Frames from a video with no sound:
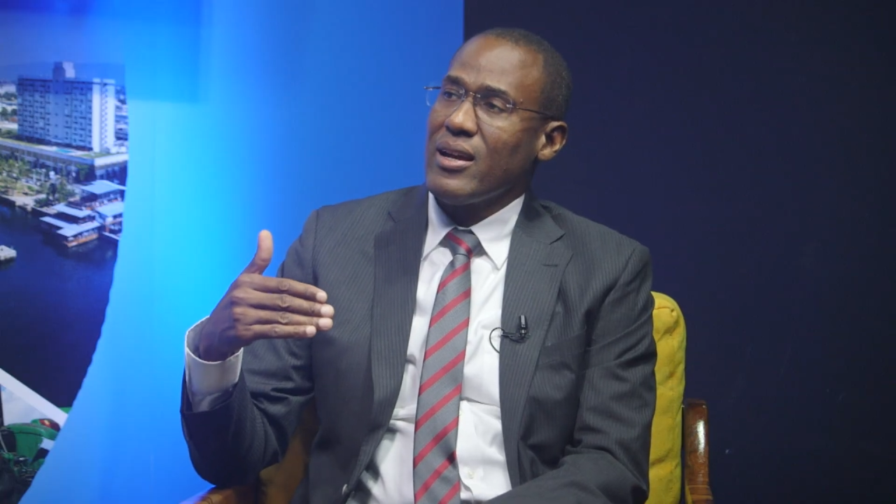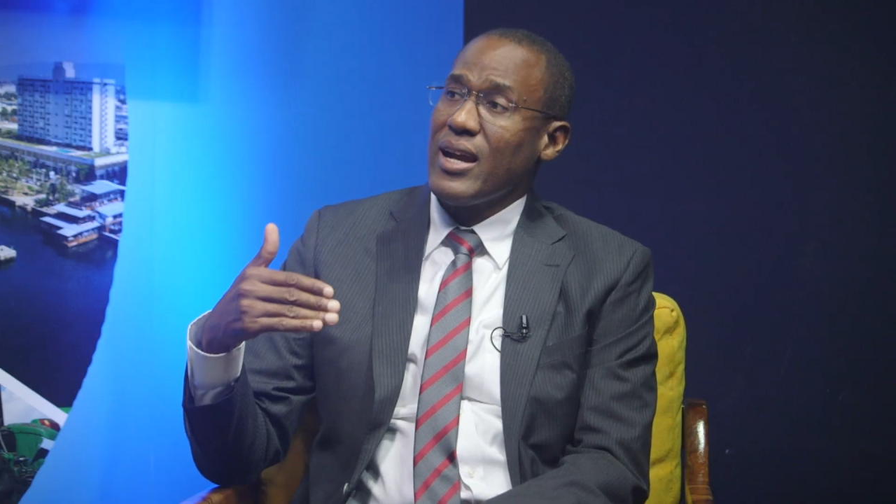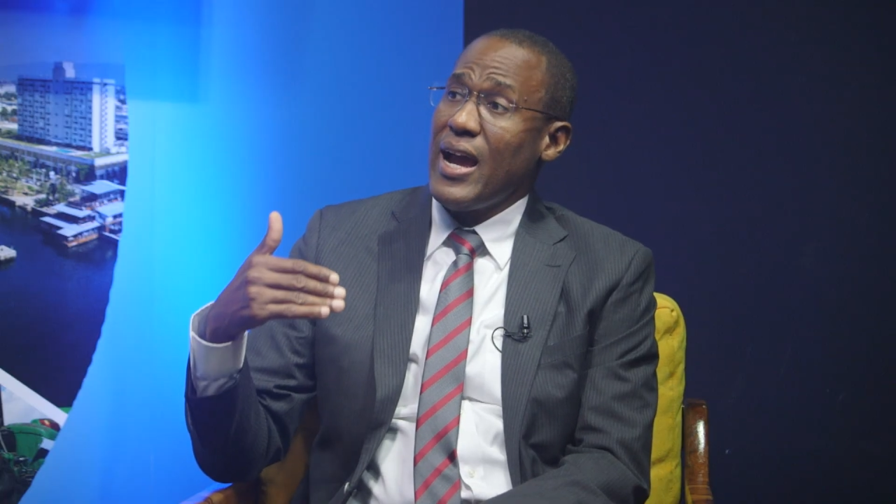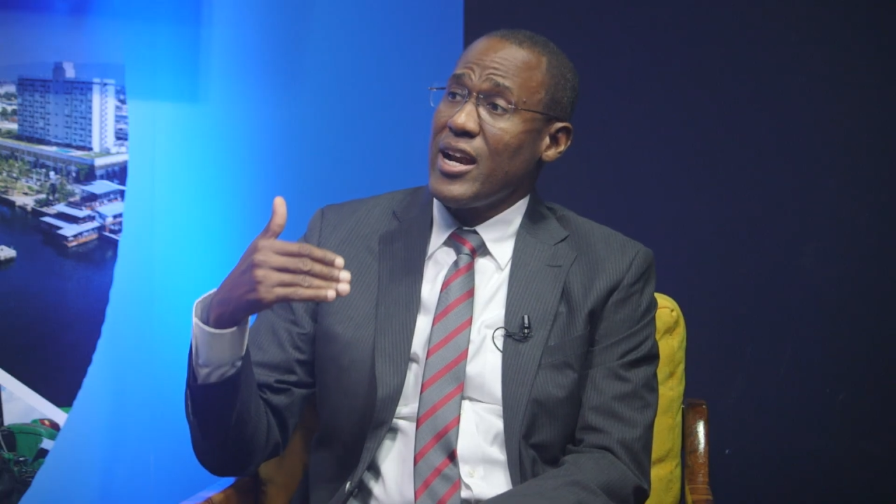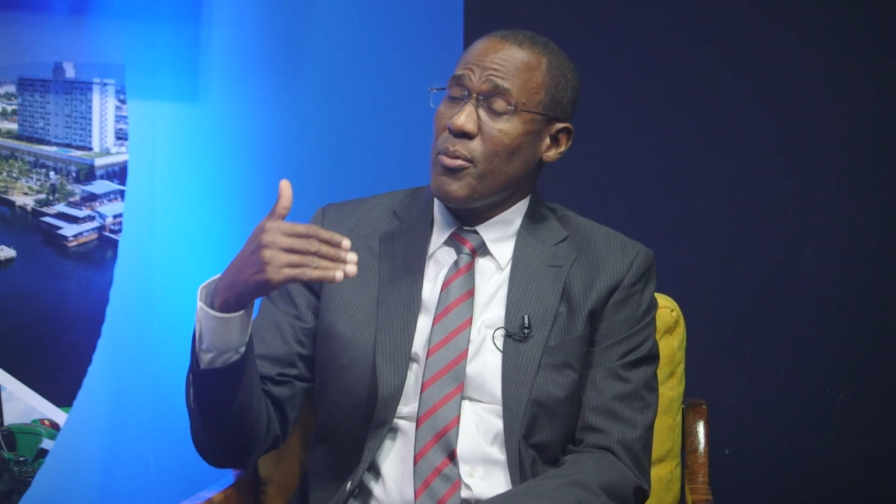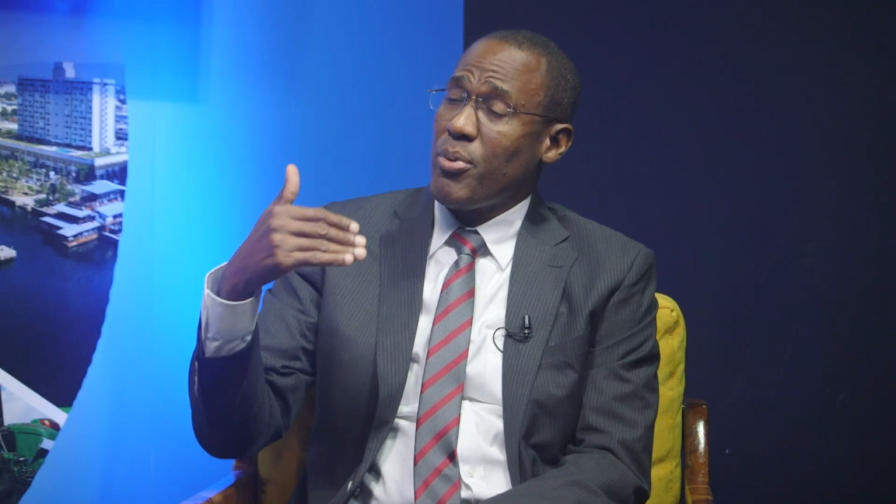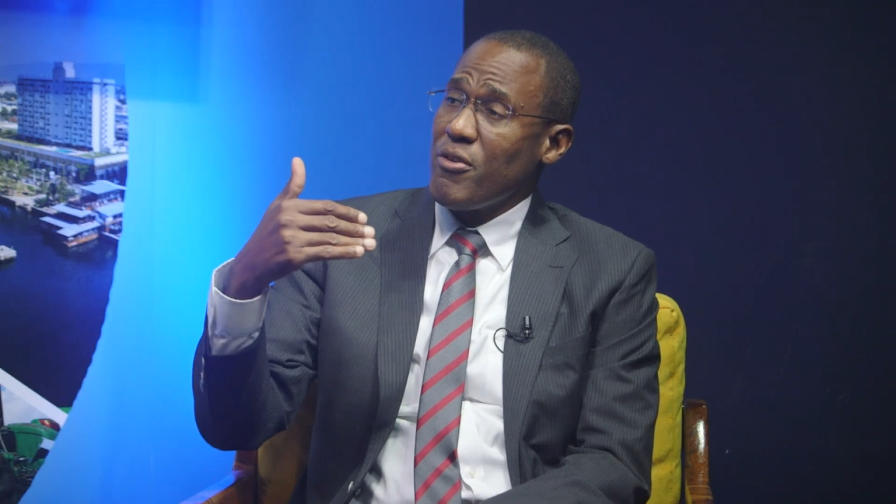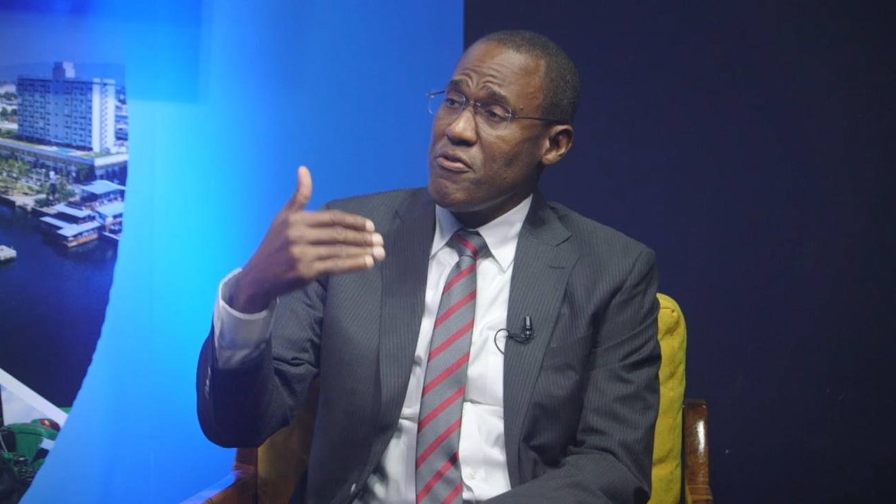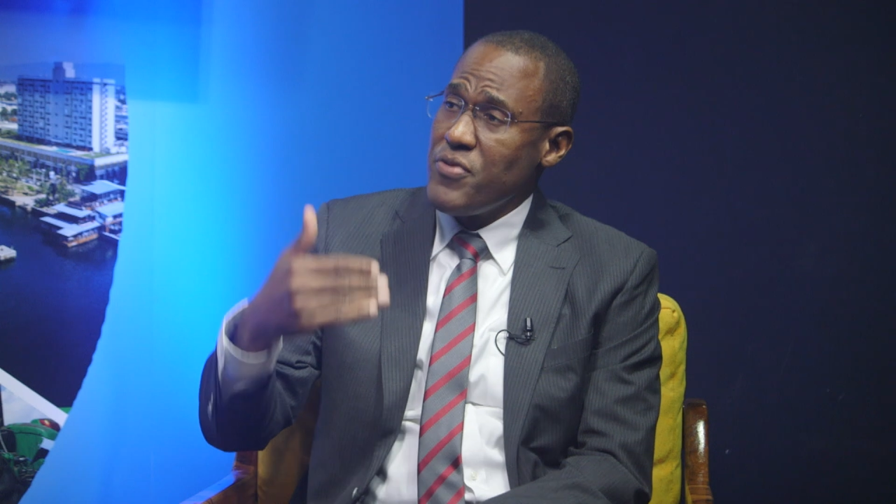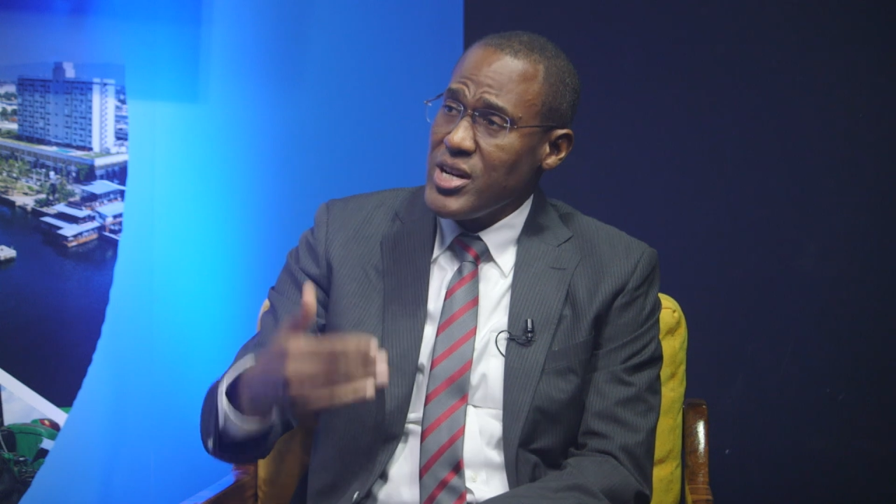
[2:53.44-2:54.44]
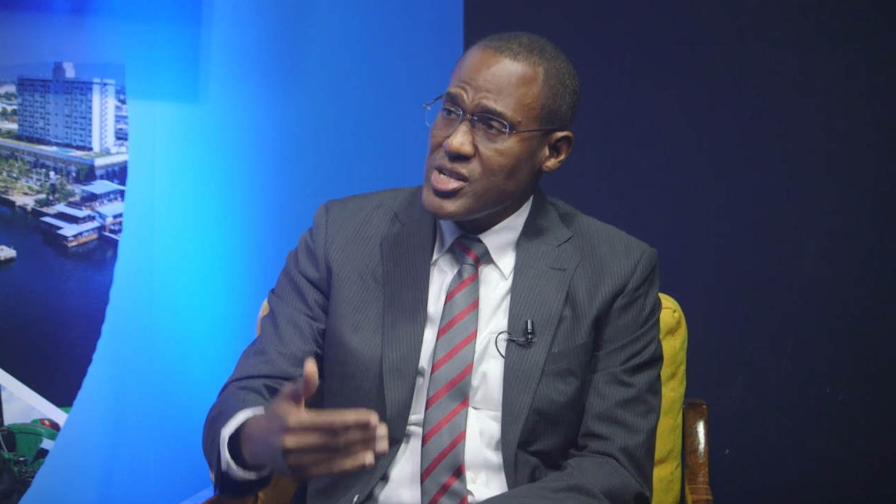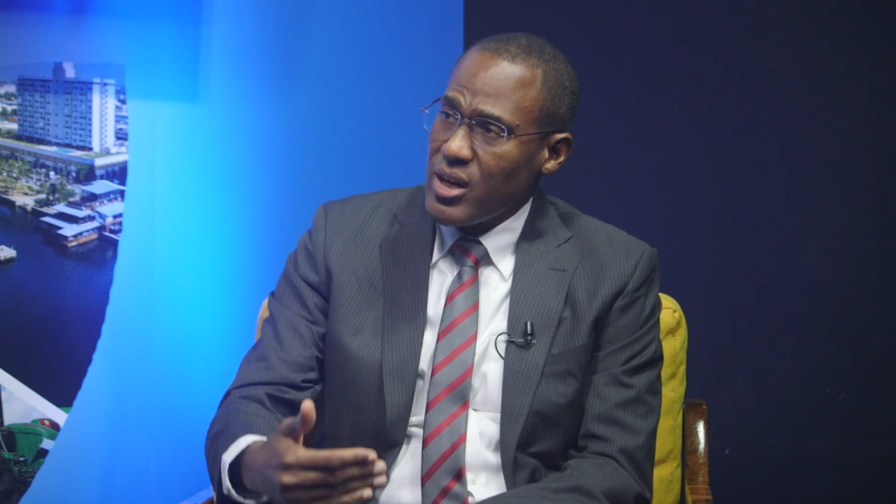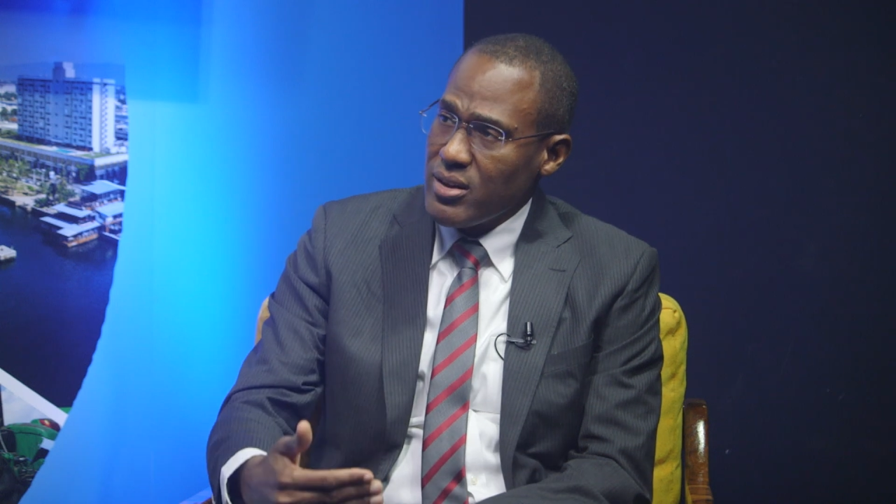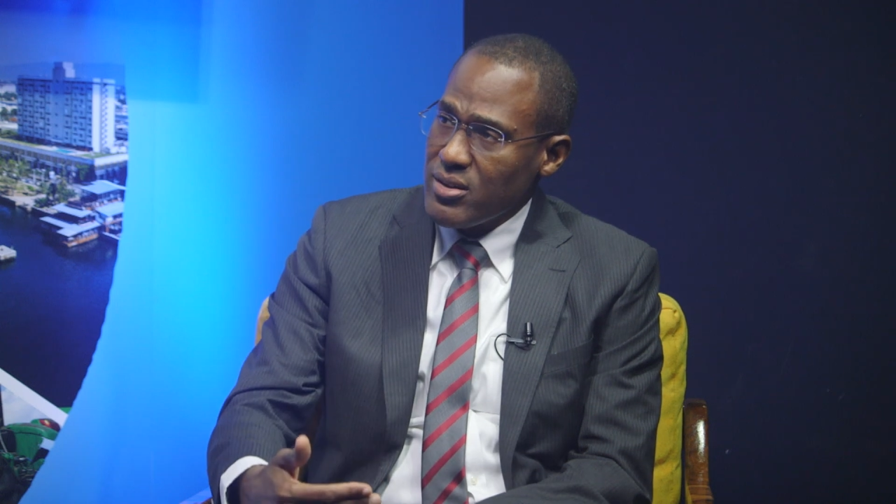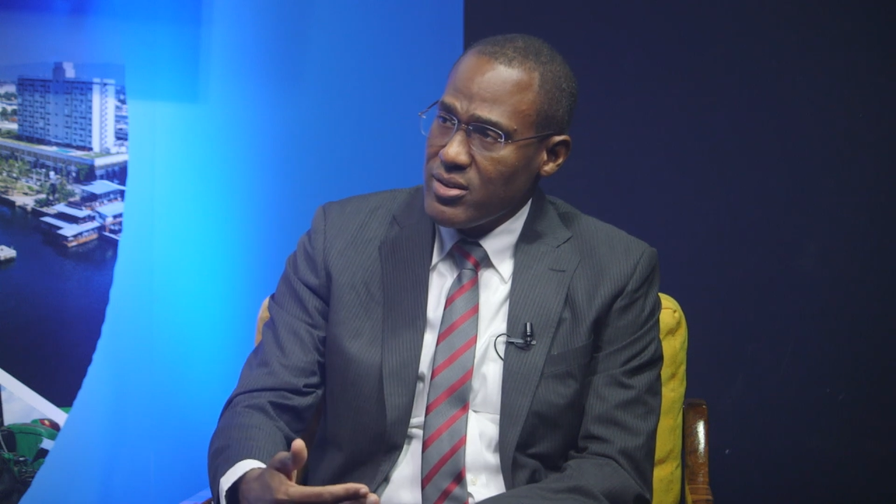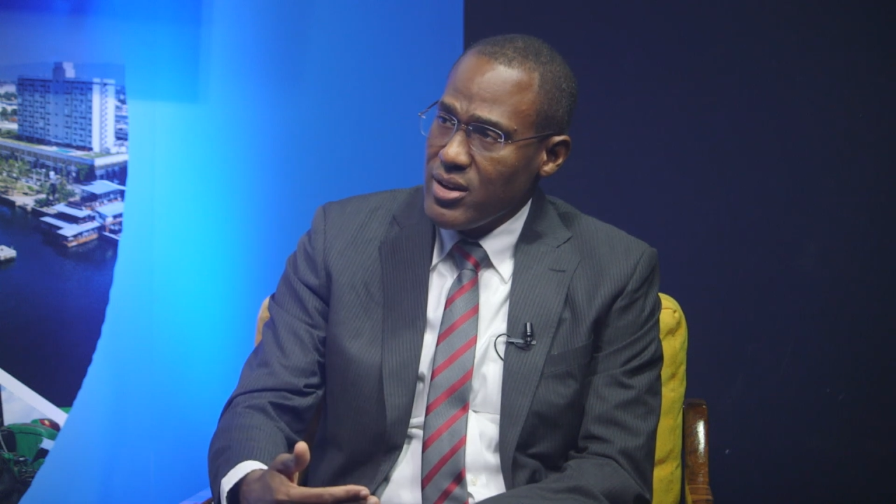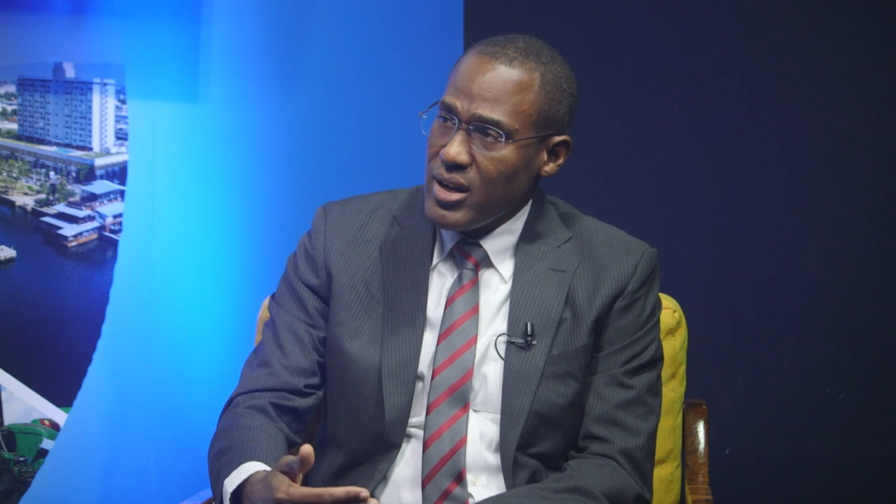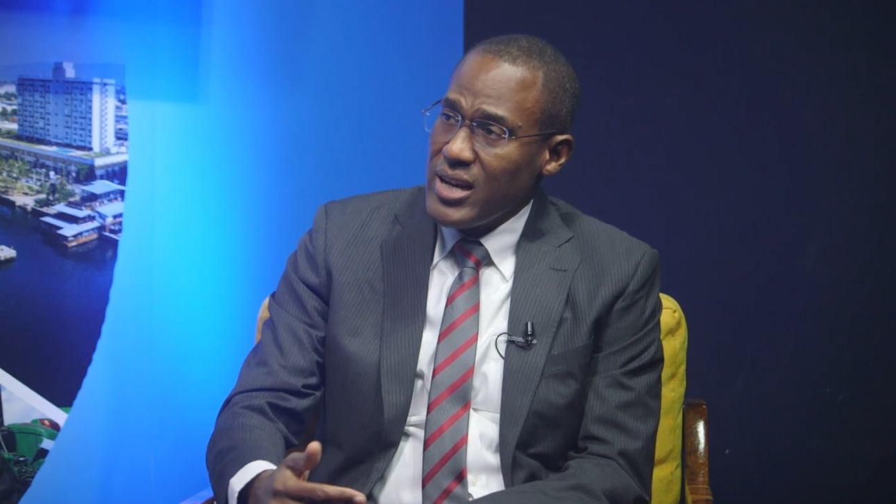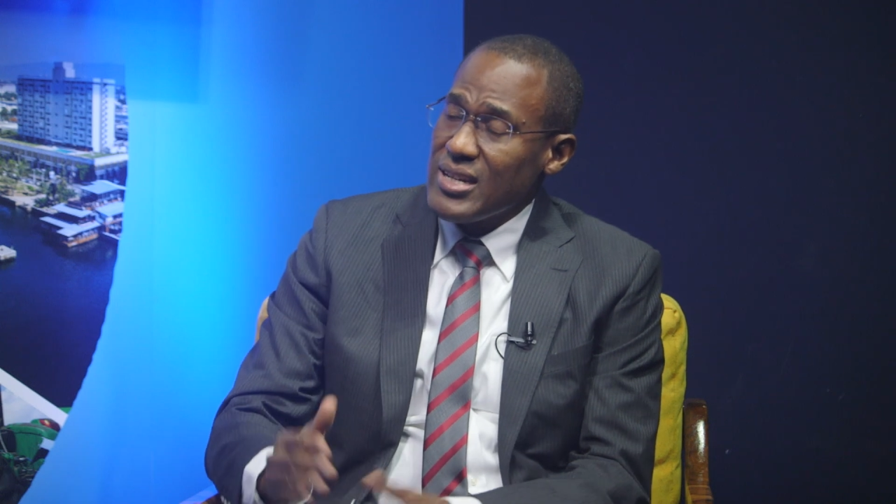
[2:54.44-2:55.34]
the kind of provisions